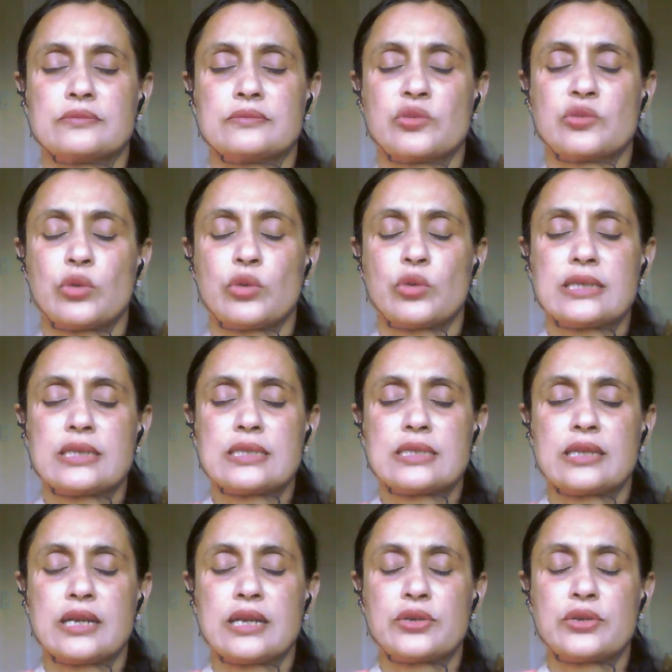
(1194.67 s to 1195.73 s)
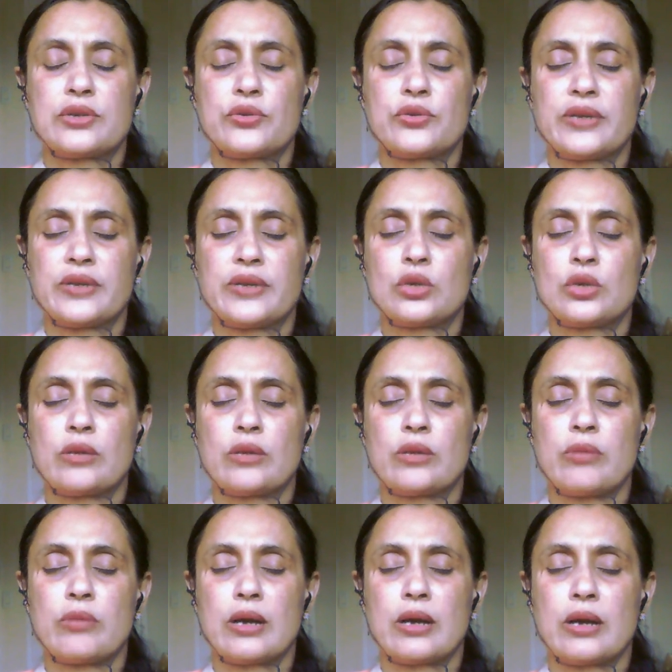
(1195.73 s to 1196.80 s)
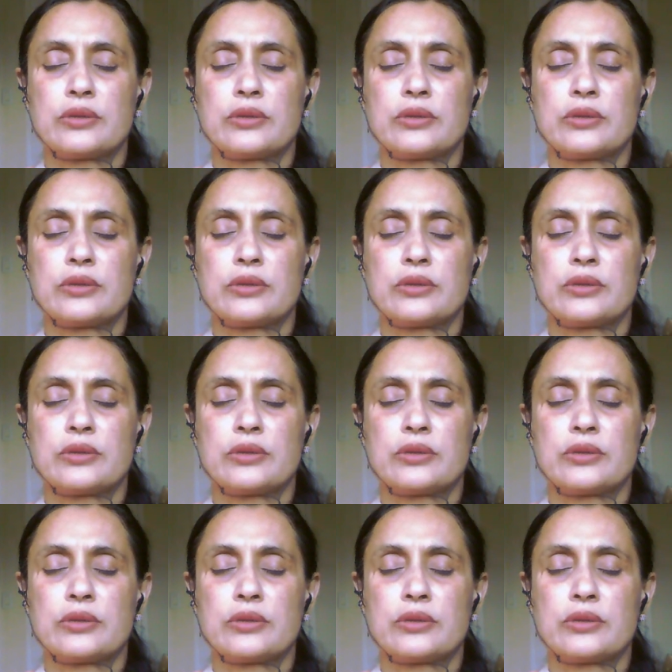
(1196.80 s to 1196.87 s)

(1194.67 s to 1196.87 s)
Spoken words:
what is it that you feel good about.